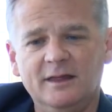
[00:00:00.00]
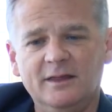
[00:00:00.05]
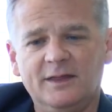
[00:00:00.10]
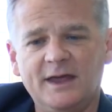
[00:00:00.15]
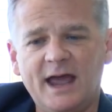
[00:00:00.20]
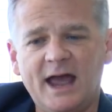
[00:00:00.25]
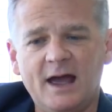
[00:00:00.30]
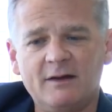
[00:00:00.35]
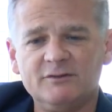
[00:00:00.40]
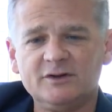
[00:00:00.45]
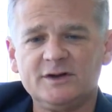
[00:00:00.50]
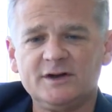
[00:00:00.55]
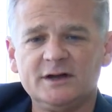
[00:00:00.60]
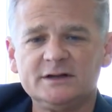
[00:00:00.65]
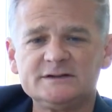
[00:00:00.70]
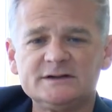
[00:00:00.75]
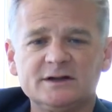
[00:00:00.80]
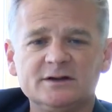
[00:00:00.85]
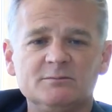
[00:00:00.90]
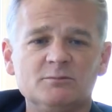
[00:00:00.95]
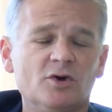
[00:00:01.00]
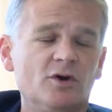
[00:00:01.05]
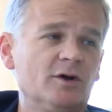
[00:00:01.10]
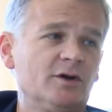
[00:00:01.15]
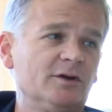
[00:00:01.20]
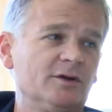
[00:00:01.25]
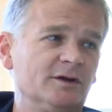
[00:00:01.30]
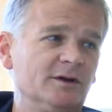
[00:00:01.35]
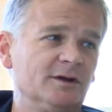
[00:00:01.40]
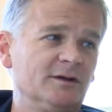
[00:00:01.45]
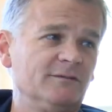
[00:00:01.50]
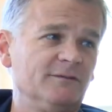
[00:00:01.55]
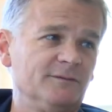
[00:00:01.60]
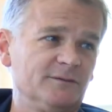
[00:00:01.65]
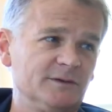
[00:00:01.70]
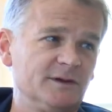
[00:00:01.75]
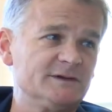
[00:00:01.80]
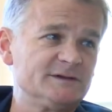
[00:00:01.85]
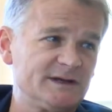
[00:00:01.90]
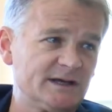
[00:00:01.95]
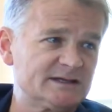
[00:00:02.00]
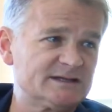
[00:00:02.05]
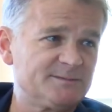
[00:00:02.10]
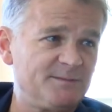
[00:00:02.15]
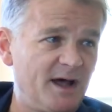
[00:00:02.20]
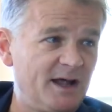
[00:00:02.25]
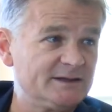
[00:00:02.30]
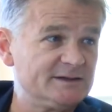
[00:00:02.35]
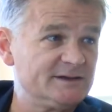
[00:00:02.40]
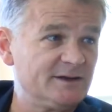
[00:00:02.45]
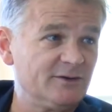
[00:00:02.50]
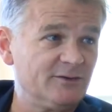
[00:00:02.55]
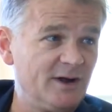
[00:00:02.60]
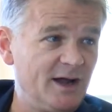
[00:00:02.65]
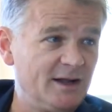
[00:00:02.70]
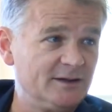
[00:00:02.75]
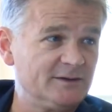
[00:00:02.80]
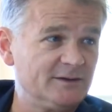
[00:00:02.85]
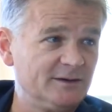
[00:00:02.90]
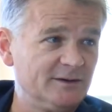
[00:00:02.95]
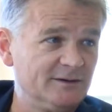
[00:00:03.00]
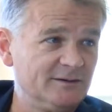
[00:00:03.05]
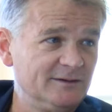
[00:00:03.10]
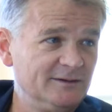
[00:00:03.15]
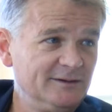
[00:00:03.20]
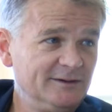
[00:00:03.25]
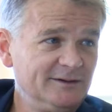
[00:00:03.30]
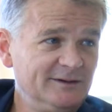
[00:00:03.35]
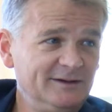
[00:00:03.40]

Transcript: the advertising and marketing for the sex bots that are out there.